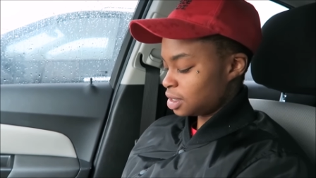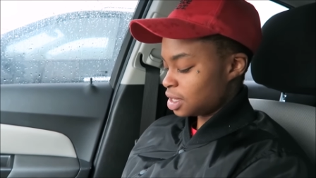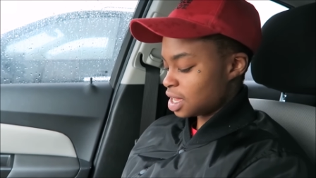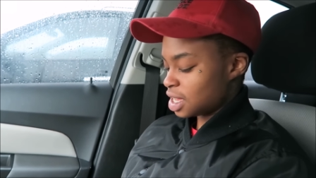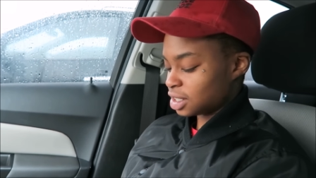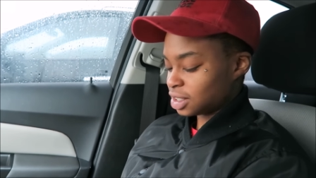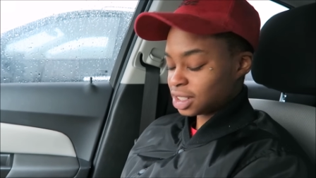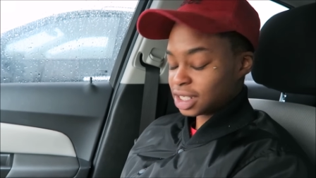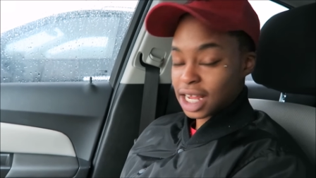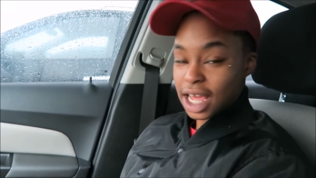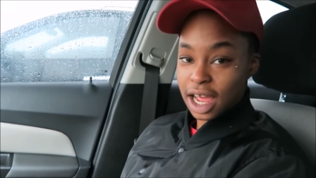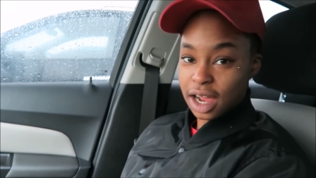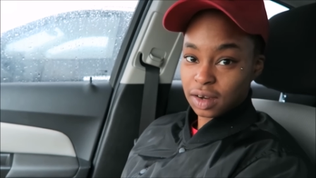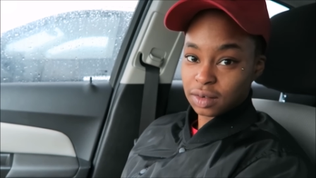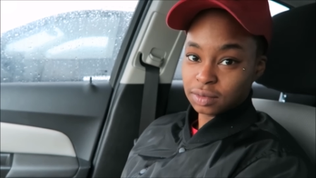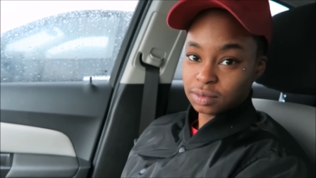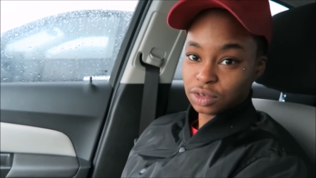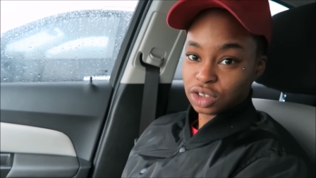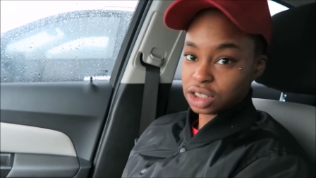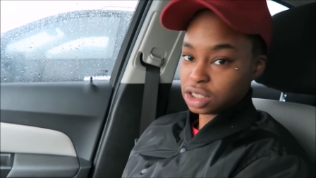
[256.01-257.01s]
And
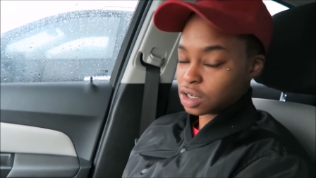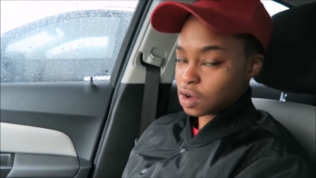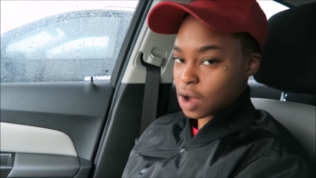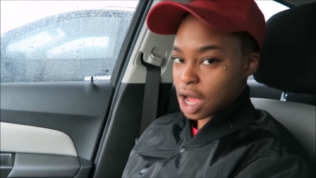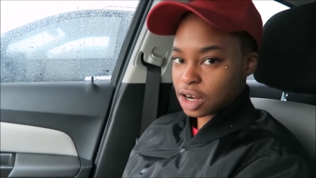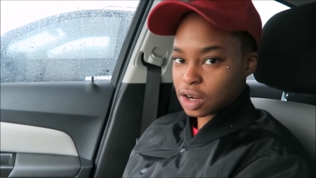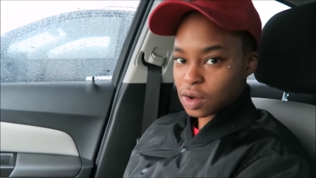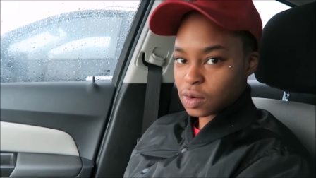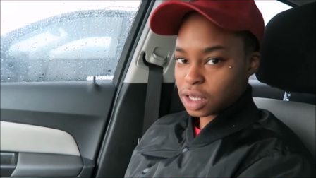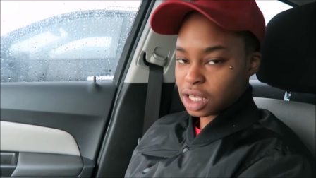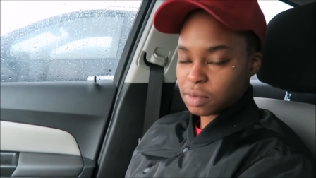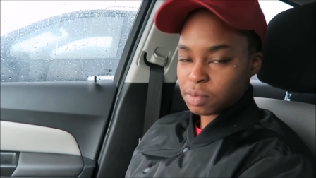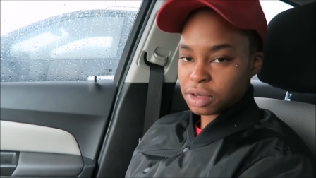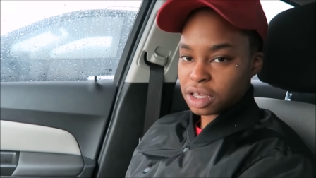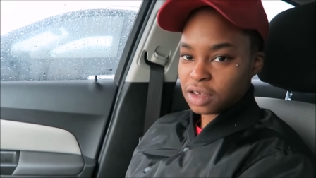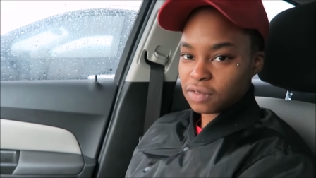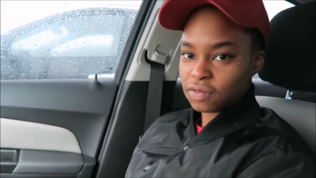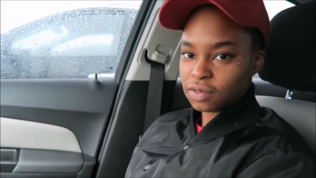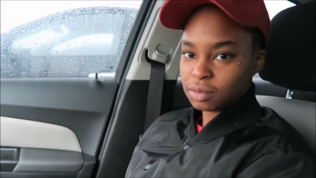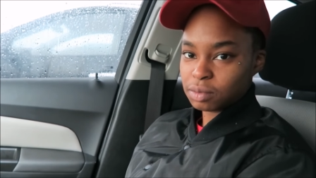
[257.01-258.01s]
today, she know I don't eat
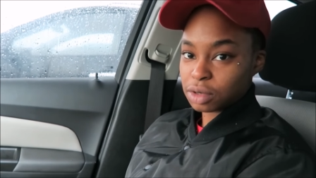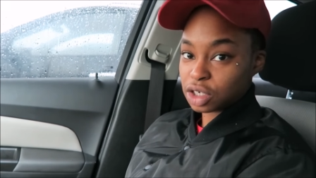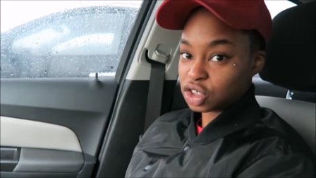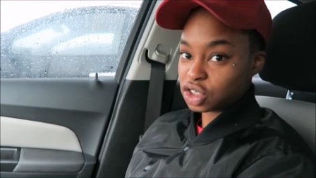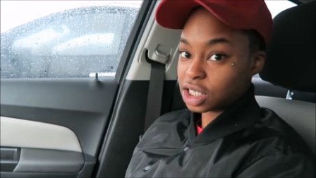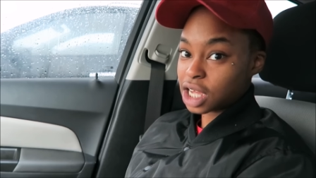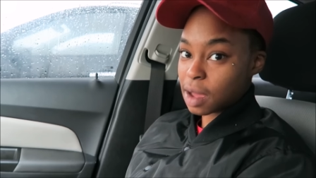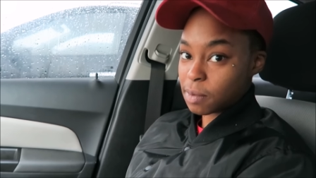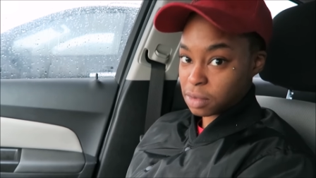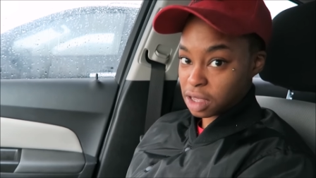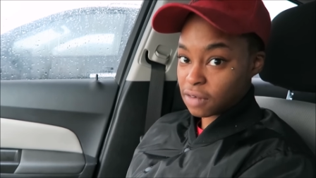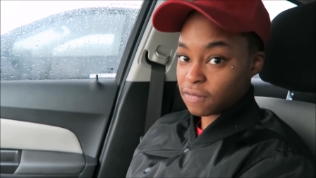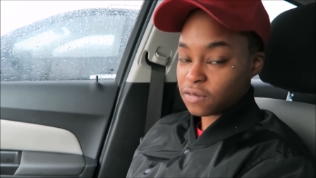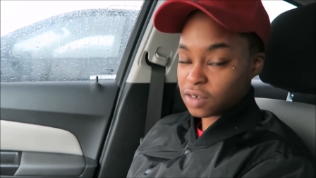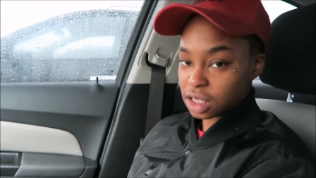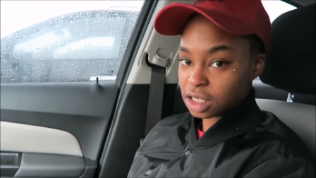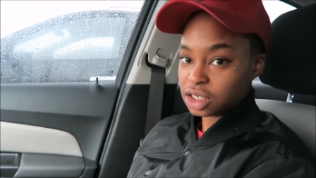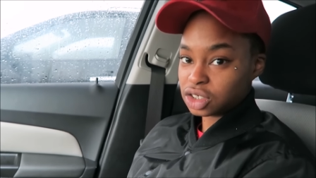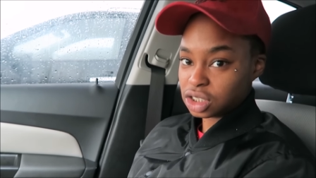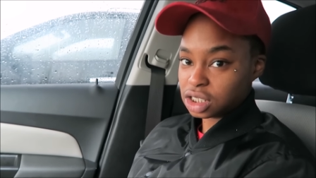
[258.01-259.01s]
beef, but she got me a
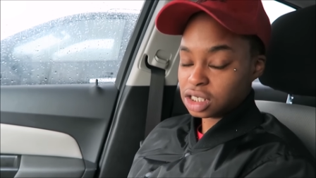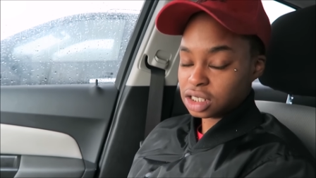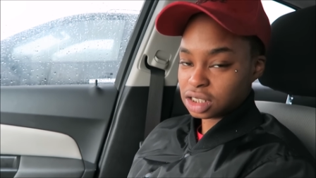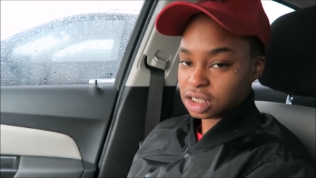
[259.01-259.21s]
Philly cheese.